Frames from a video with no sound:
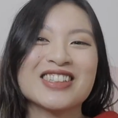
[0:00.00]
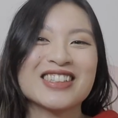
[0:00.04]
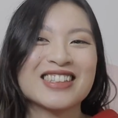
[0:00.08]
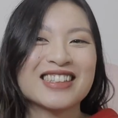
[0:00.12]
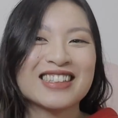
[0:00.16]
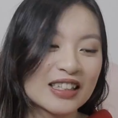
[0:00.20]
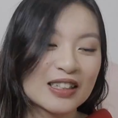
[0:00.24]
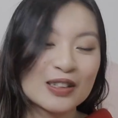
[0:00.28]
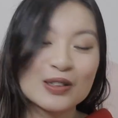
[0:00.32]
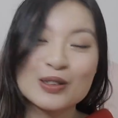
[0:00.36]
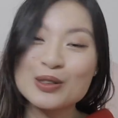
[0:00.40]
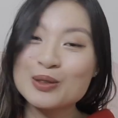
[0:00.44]

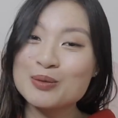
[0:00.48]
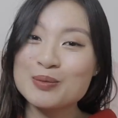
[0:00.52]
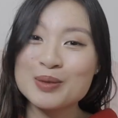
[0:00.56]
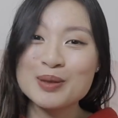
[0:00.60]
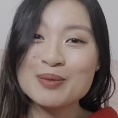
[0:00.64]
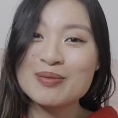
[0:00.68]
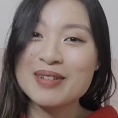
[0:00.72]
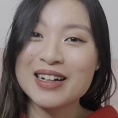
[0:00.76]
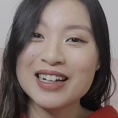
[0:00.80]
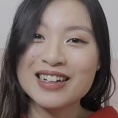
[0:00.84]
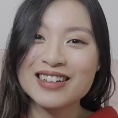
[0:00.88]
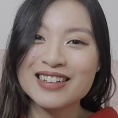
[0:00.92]
it could be
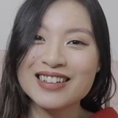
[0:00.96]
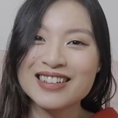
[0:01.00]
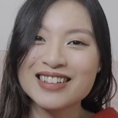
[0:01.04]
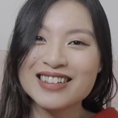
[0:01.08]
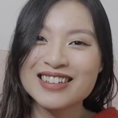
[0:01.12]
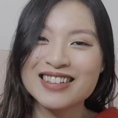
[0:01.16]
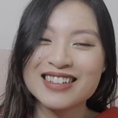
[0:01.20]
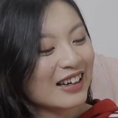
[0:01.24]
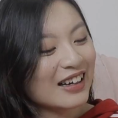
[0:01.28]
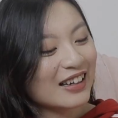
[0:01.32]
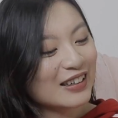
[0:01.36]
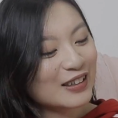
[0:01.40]
better
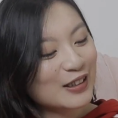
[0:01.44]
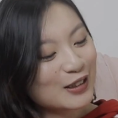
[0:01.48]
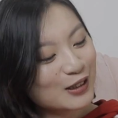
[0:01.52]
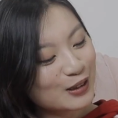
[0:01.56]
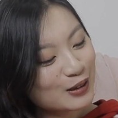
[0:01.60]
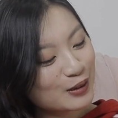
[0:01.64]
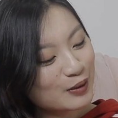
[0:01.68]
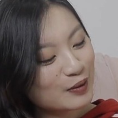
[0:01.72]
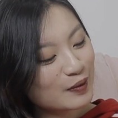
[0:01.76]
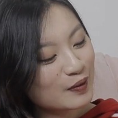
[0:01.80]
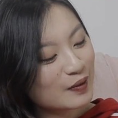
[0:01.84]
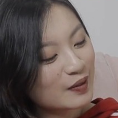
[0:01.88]
and
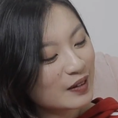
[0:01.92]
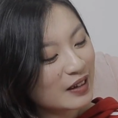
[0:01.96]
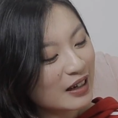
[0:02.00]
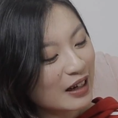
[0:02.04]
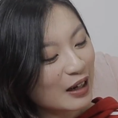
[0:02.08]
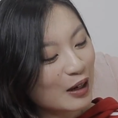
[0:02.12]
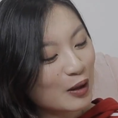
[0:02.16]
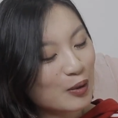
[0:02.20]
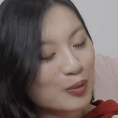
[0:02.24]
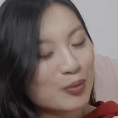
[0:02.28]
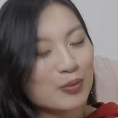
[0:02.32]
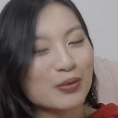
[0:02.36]
could
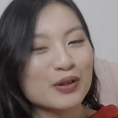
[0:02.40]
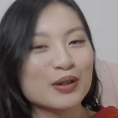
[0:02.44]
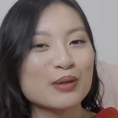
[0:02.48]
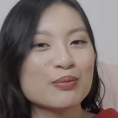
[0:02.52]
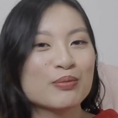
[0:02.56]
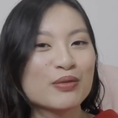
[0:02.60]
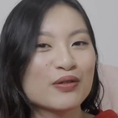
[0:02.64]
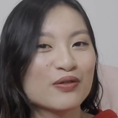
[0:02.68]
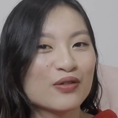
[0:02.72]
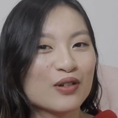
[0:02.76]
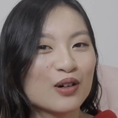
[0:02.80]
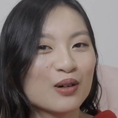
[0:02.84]
help with
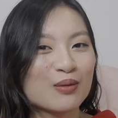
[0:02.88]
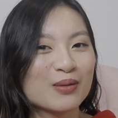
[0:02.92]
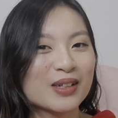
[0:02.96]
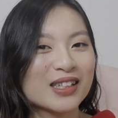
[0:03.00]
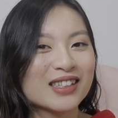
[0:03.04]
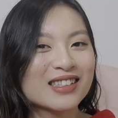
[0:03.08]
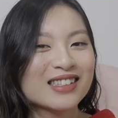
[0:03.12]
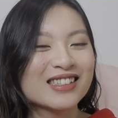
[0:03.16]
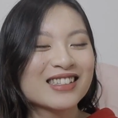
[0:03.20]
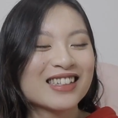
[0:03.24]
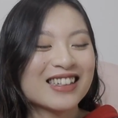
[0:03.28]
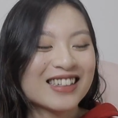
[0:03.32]

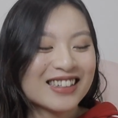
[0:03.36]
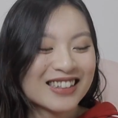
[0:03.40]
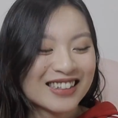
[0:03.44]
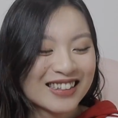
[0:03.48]
performance.